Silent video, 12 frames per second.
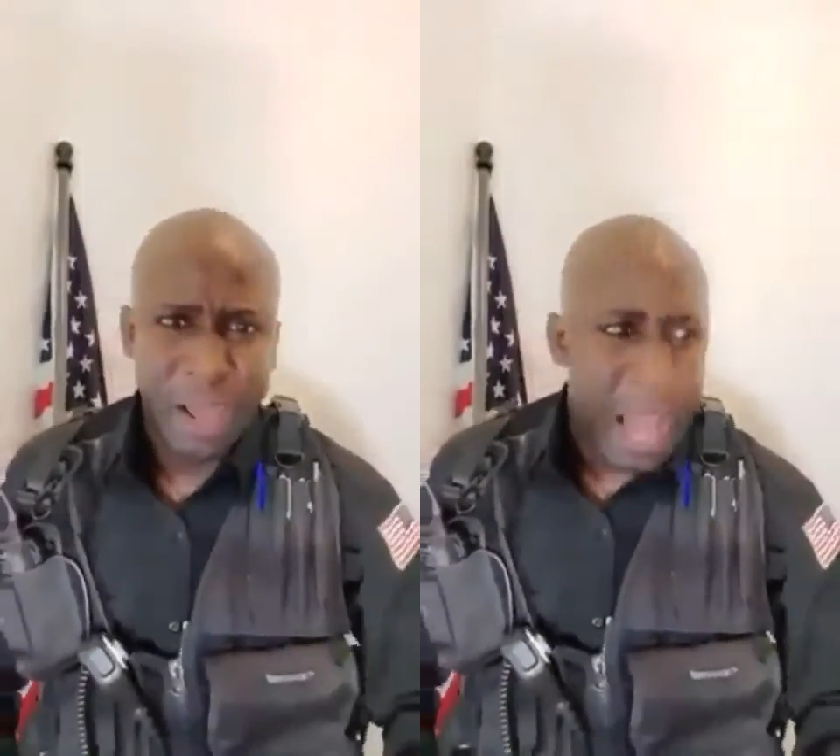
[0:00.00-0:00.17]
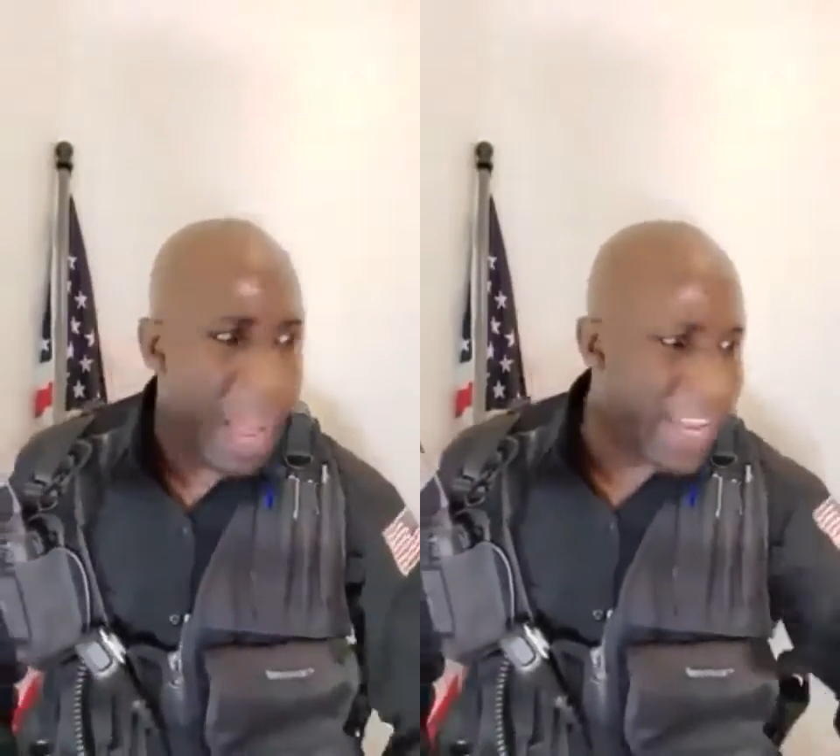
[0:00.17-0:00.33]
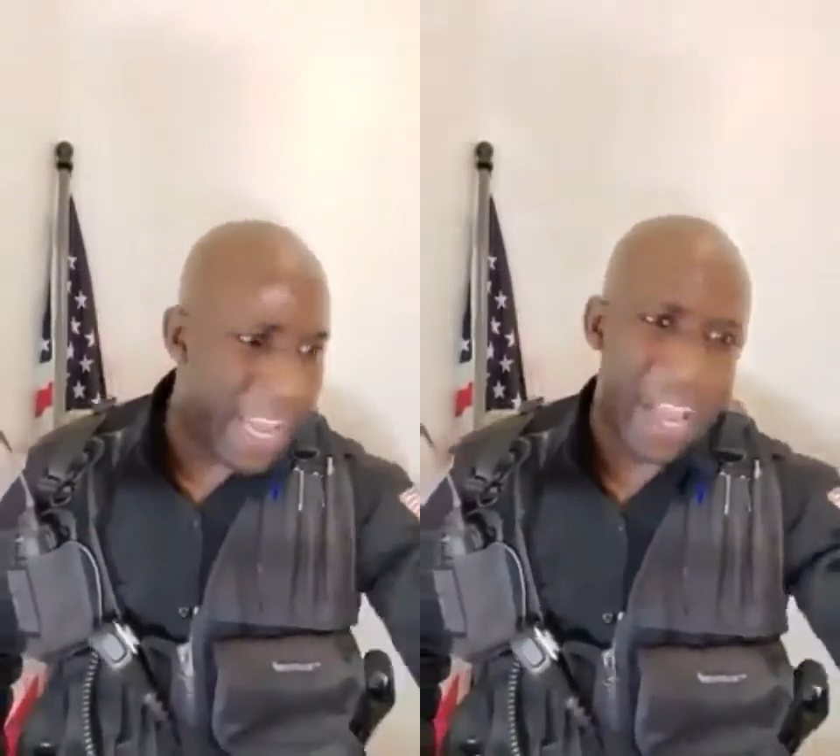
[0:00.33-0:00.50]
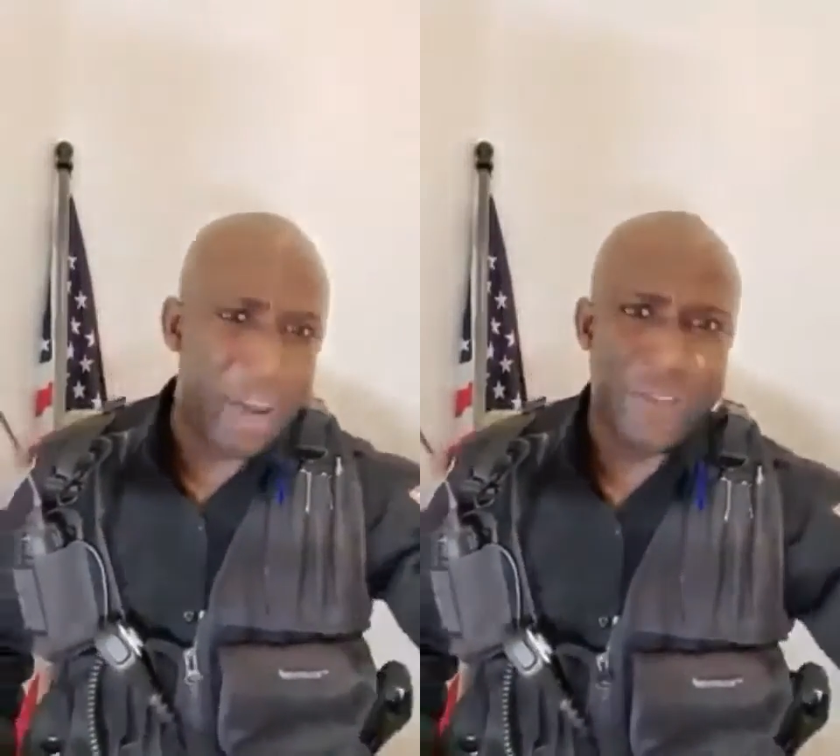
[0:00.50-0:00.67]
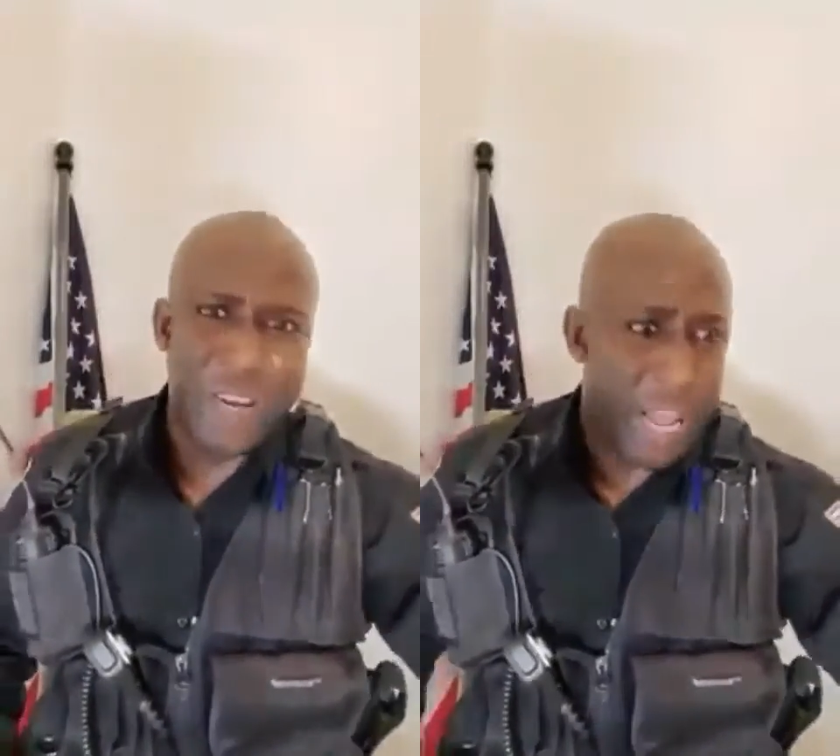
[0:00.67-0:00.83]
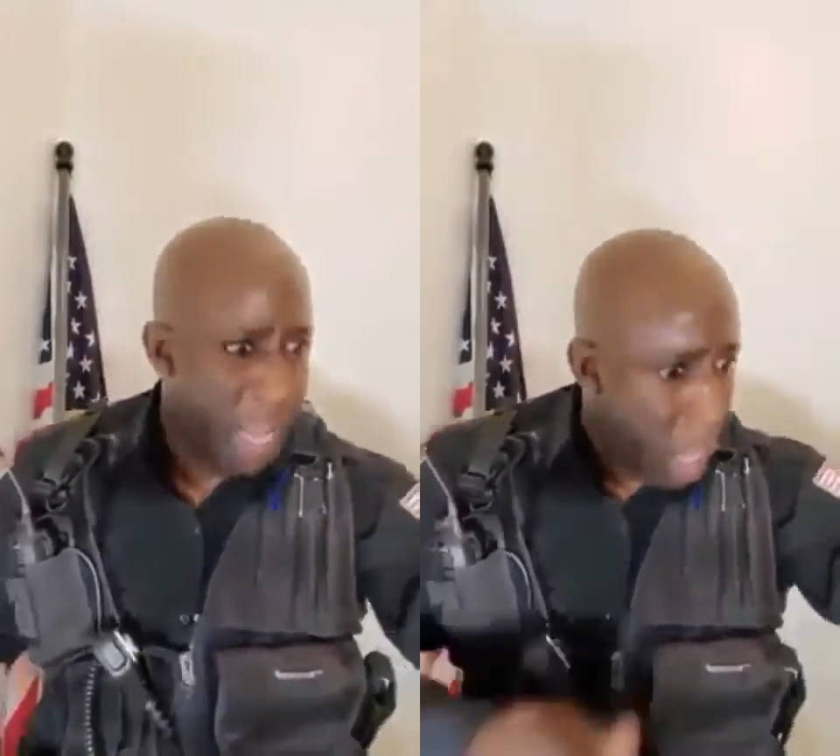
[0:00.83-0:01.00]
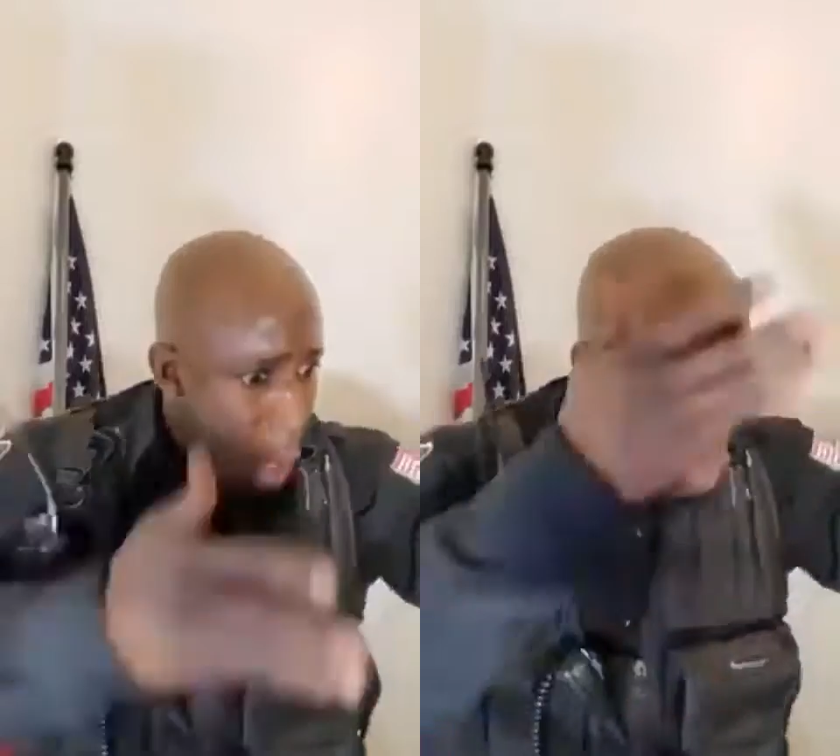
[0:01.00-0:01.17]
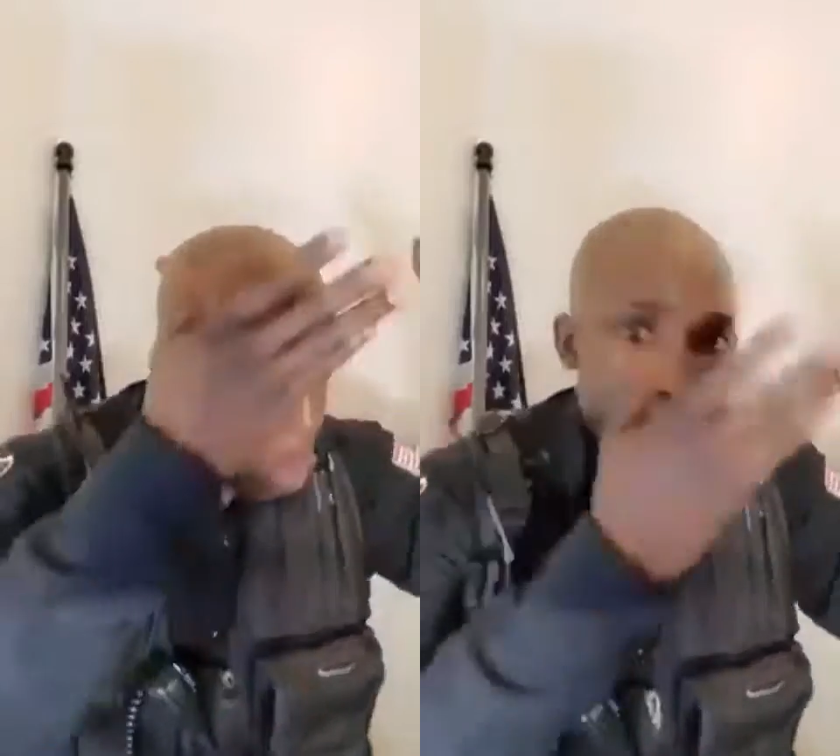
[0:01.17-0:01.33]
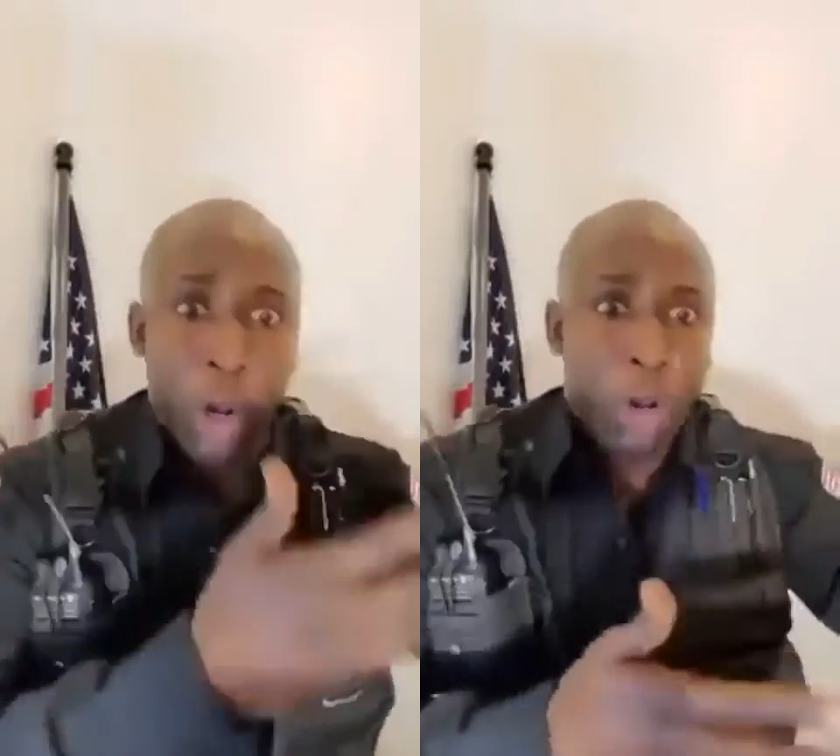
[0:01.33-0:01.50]
At the end of the
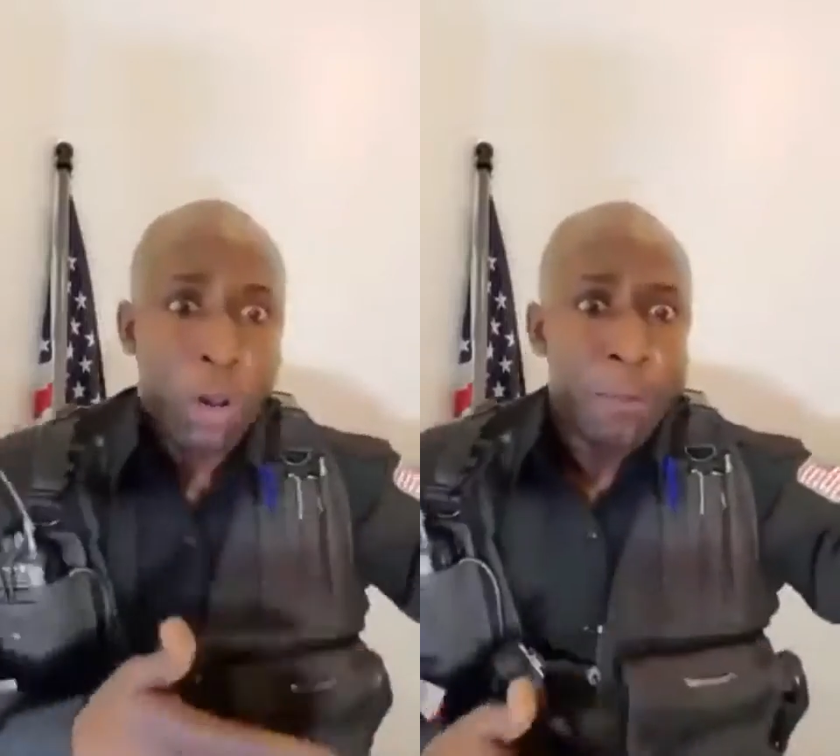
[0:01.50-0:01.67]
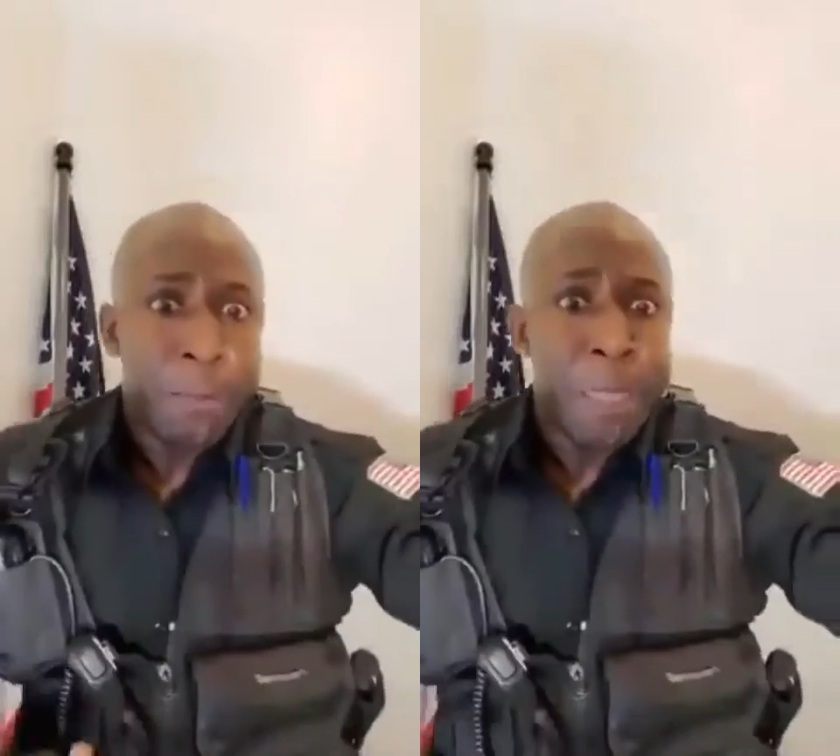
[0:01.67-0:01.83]
day, look,